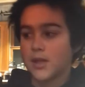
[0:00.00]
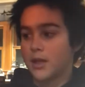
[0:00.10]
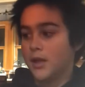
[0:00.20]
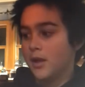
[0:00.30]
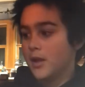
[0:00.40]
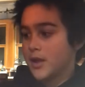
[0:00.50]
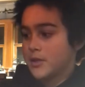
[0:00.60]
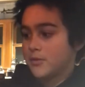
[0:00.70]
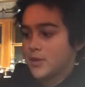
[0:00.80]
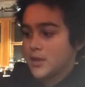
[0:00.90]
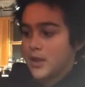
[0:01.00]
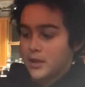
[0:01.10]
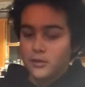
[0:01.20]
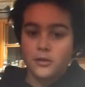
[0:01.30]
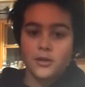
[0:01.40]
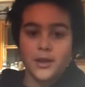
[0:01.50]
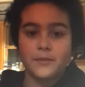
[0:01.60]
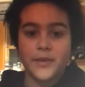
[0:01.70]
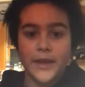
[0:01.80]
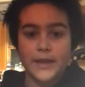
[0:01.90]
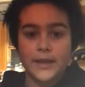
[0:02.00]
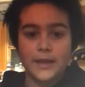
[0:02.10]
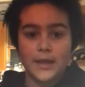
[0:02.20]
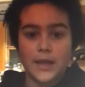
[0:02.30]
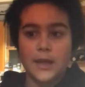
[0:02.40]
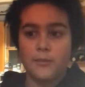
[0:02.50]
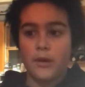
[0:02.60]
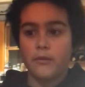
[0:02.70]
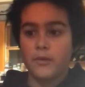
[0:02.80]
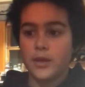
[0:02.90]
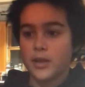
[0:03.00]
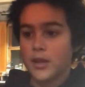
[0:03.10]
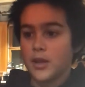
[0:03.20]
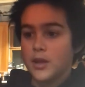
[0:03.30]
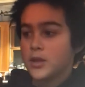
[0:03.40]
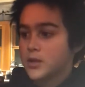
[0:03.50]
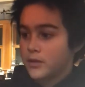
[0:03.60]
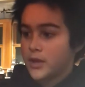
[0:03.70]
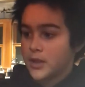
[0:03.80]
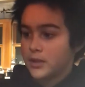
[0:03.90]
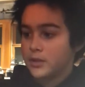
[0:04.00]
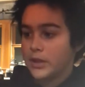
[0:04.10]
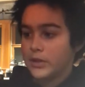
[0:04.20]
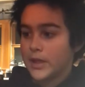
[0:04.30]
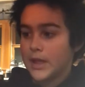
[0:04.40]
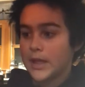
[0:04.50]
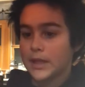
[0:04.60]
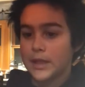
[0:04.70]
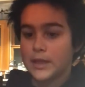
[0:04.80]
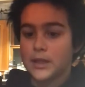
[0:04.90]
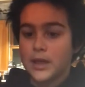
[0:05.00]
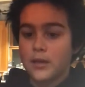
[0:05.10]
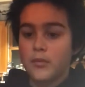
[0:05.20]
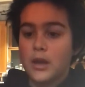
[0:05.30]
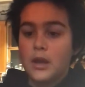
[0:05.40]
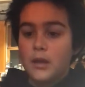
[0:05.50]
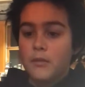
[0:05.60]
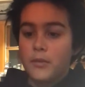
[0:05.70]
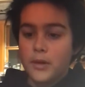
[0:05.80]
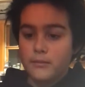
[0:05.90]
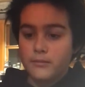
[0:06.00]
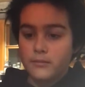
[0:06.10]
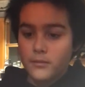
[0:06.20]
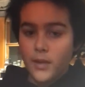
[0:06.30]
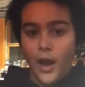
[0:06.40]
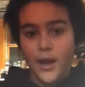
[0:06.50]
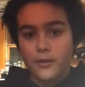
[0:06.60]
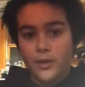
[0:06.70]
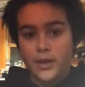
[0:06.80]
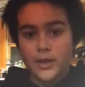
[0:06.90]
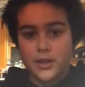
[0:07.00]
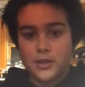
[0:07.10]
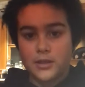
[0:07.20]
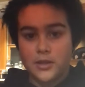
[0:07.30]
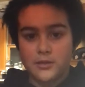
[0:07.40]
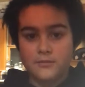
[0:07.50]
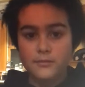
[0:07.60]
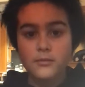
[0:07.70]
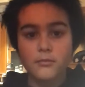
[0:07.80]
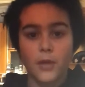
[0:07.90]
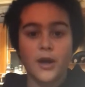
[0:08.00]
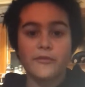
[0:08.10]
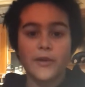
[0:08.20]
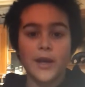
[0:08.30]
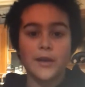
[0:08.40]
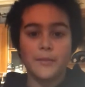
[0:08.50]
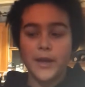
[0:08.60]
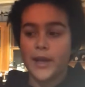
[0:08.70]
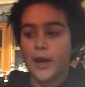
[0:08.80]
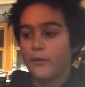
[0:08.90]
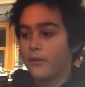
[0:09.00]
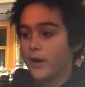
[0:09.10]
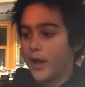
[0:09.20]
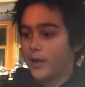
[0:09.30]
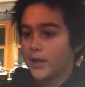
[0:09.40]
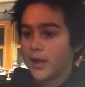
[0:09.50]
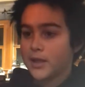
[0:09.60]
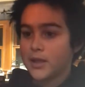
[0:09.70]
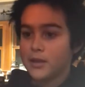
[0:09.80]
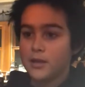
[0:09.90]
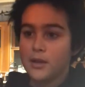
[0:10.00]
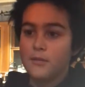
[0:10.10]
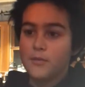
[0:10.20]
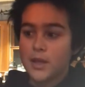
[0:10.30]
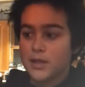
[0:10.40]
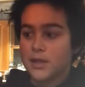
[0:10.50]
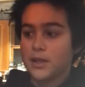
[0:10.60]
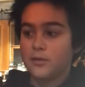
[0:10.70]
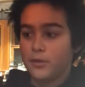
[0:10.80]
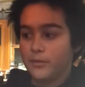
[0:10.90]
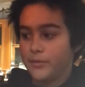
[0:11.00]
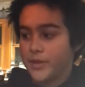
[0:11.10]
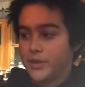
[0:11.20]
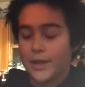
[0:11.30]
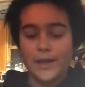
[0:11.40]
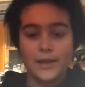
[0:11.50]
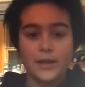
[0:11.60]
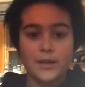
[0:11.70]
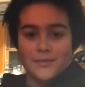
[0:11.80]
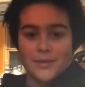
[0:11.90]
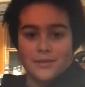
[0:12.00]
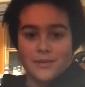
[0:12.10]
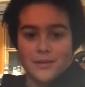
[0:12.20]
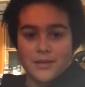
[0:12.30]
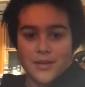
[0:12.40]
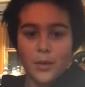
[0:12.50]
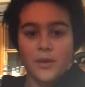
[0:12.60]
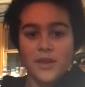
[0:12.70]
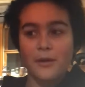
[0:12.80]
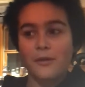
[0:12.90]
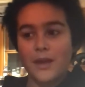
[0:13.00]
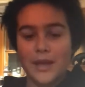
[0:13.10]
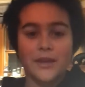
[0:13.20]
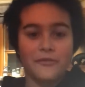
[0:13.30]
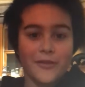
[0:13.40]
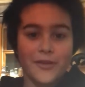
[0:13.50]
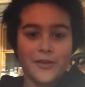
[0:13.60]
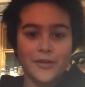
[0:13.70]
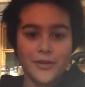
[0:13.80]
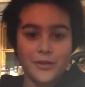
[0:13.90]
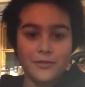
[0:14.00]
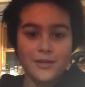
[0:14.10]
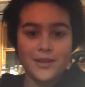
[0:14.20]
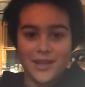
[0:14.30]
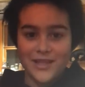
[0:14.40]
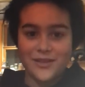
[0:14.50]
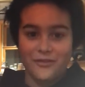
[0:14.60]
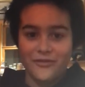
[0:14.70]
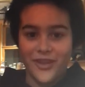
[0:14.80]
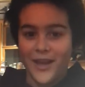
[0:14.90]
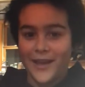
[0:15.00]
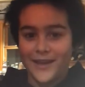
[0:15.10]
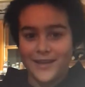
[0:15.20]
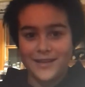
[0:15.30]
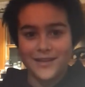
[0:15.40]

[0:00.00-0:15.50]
Like this was like an early plane that they came out with, so he didn't know that at that time, but I wanted to just modify it a bit how I liked it, because then it wouldn't be chined. So without any further ado, let's go flying.